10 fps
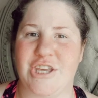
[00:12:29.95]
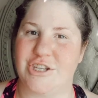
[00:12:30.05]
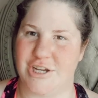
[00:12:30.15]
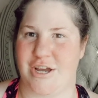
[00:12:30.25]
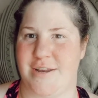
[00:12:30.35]
you
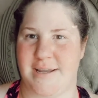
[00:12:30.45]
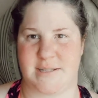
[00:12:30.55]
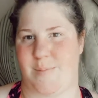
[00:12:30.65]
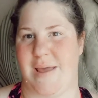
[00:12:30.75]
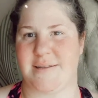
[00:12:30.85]
don't
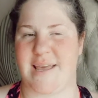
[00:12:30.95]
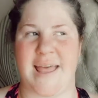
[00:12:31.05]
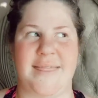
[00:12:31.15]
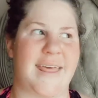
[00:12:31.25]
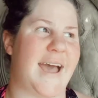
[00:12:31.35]
expect,
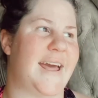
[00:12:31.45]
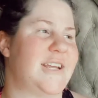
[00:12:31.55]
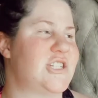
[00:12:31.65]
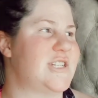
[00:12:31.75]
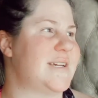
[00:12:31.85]
and that
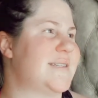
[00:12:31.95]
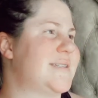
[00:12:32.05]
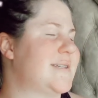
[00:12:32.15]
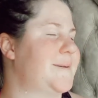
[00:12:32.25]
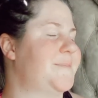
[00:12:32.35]
is
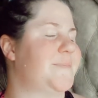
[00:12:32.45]
just,